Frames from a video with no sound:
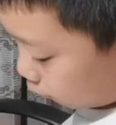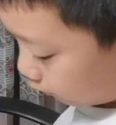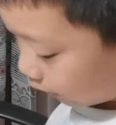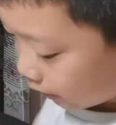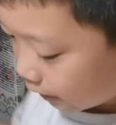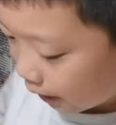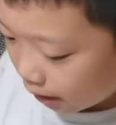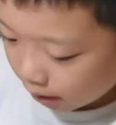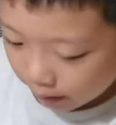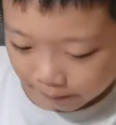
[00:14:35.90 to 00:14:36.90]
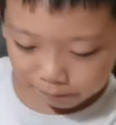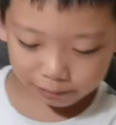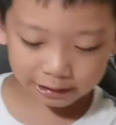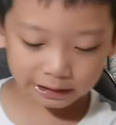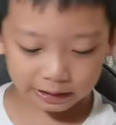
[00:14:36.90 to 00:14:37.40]
Plunkett said.
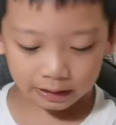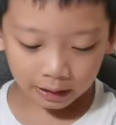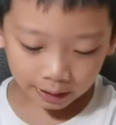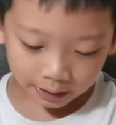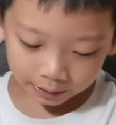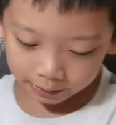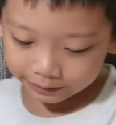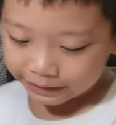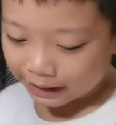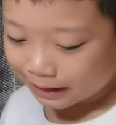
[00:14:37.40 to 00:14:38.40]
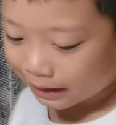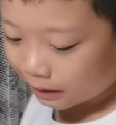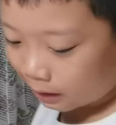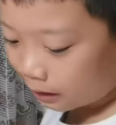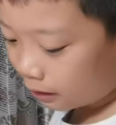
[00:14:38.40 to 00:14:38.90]
You said that
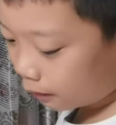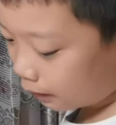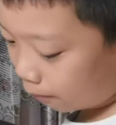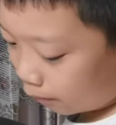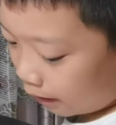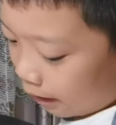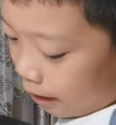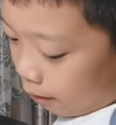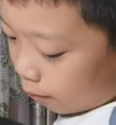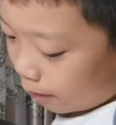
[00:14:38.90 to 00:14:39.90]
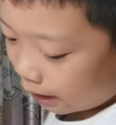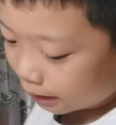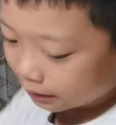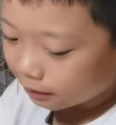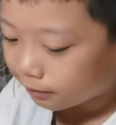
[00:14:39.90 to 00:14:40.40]
this assembly will
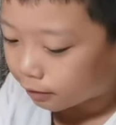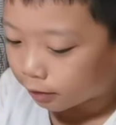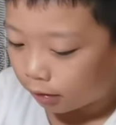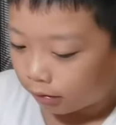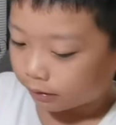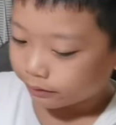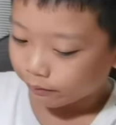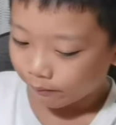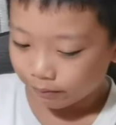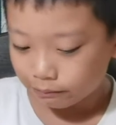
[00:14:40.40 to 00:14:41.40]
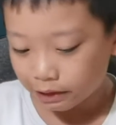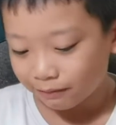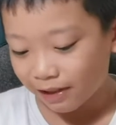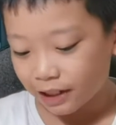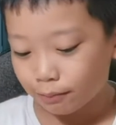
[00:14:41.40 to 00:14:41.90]
be educational, Miss
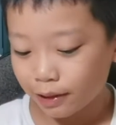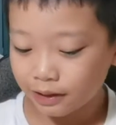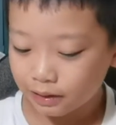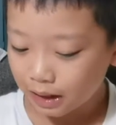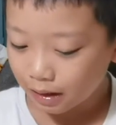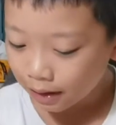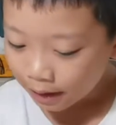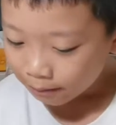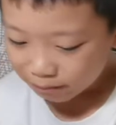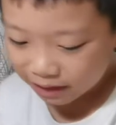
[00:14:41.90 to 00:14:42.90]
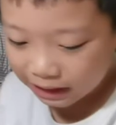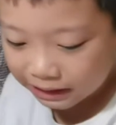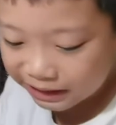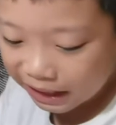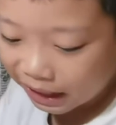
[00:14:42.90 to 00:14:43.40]
Bain said. But
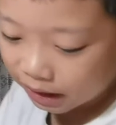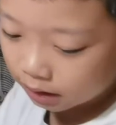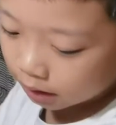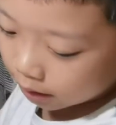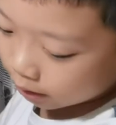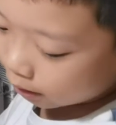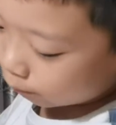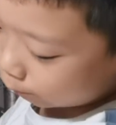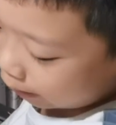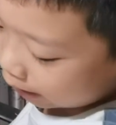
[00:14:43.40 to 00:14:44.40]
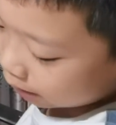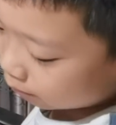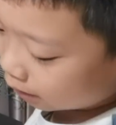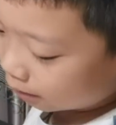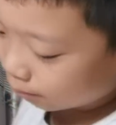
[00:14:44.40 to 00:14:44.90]
instead, you brought
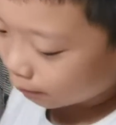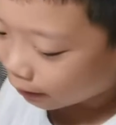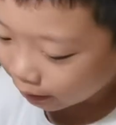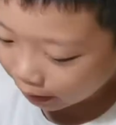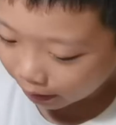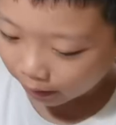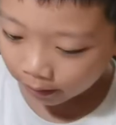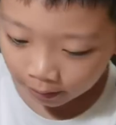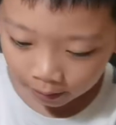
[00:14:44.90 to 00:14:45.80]
millions